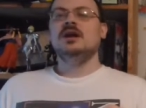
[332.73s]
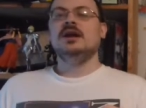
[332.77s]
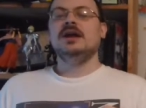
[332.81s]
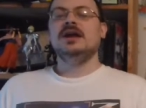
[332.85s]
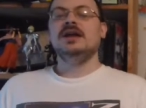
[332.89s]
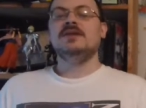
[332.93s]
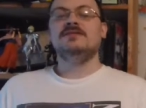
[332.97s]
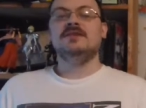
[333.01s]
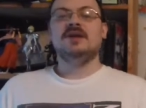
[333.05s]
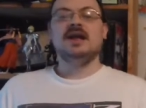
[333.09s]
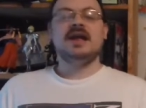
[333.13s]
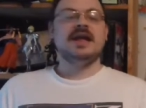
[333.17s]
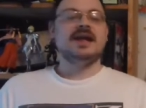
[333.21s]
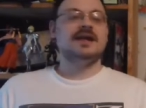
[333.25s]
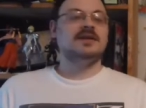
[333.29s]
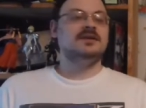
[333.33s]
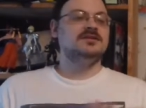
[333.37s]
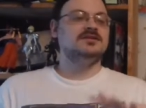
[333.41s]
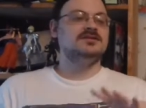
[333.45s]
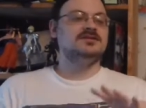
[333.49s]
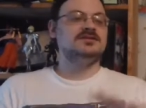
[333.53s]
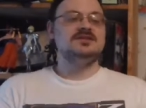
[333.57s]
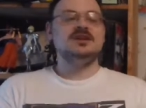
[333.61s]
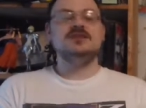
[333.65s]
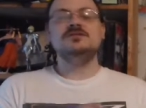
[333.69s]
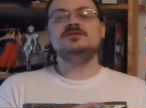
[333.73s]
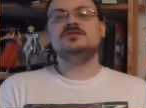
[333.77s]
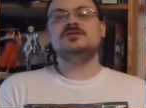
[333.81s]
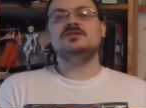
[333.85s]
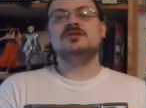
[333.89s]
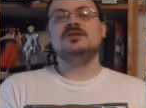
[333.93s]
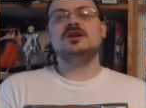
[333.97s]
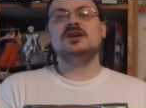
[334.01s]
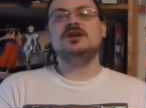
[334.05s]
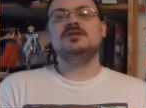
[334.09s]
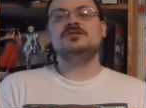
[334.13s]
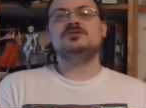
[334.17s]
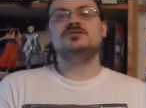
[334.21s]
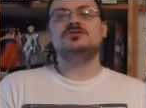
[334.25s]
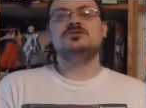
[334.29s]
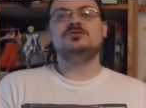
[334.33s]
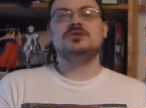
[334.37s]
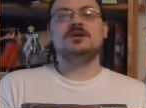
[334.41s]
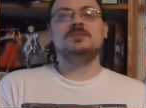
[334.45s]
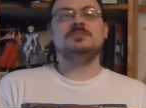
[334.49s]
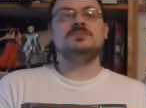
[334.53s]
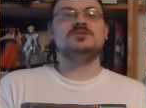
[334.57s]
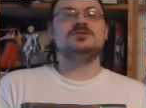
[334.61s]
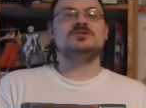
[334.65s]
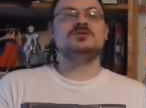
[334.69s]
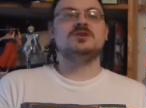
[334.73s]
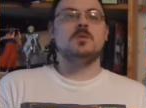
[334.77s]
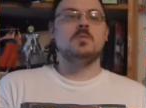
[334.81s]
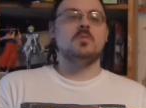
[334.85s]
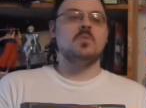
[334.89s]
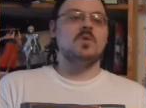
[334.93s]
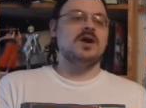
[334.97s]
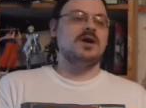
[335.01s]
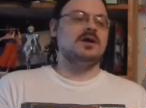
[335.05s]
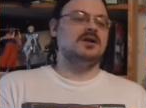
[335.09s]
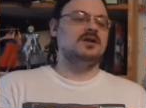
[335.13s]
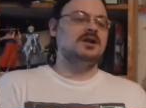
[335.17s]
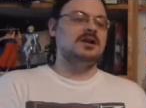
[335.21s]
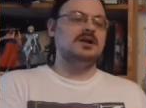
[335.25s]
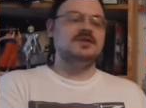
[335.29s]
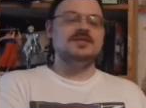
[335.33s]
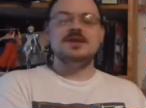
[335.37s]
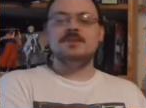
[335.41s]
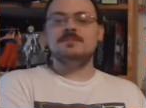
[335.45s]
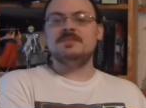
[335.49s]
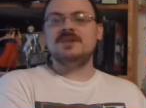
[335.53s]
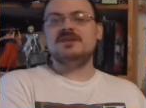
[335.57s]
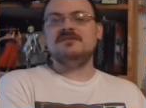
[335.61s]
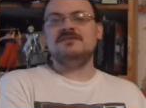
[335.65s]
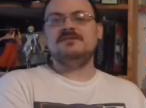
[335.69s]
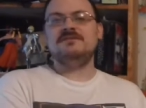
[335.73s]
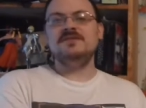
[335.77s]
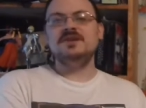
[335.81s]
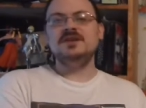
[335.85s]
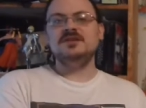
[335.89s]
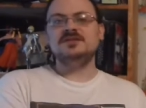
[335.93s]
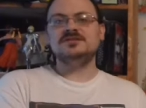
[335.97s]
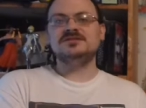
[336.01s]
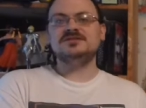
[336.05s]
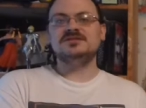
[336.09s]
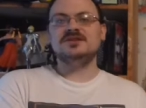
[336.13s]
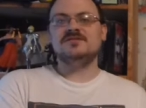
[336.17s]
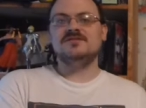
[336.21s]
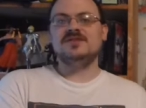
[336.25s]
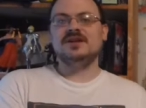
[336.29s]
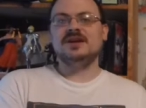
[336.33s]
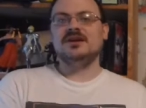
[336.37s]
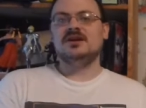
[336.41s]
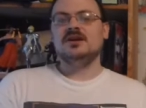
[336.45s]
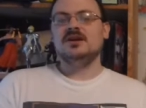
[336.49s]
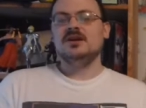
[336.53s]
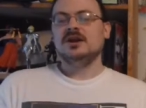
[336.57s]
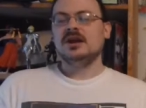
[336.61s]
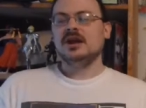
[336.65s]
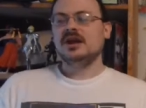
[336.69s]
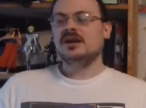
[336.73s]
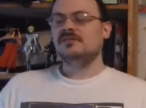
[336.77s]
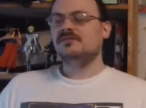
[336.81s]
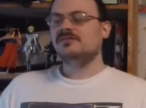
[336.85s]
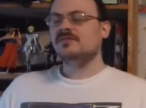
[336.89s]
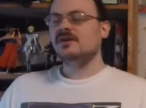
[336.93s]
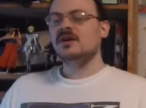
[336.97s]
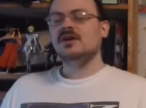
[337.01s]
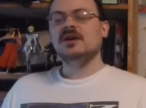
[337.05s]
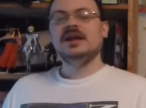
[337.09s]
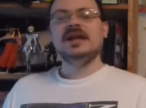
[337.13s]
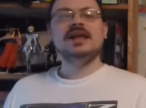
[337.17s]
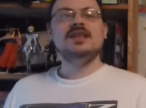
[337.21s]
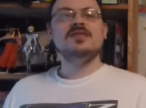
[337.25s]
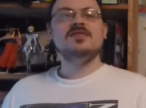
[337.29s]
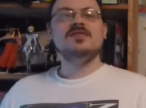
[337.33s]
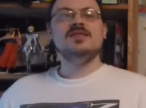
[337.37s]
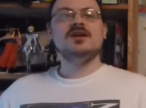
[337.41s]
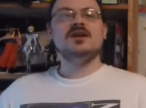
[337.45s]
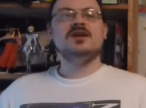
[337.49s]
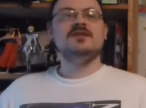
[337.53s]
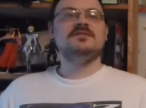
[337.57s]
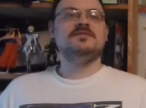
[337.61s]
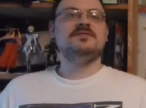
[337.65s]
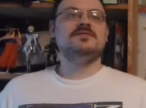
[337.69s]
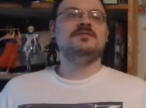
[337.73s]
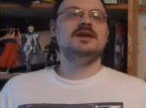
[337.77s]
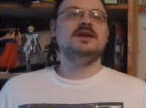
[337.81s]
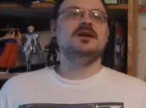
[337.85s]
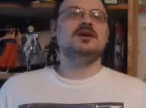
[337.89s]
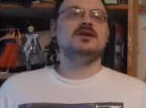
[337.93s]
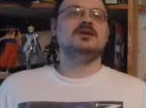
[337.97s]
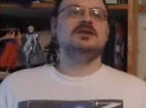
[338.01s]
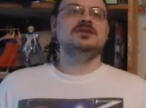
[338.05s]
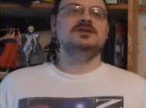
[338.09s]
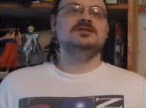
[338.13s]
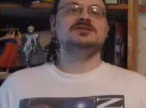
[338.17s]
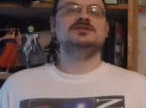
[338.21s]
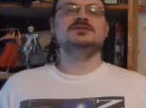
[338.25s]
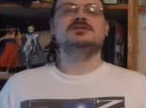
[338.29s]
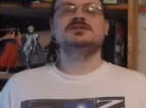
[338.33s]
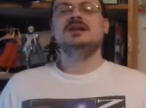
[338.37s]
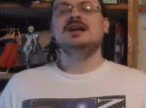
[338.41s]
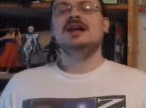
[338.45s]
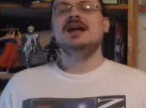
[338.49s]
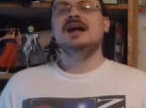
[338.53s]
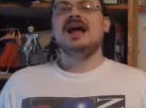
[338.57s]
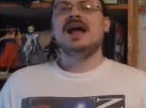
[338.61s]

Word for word: If a sensor gets tripped somewhere, they might feel something kind of in their fingers.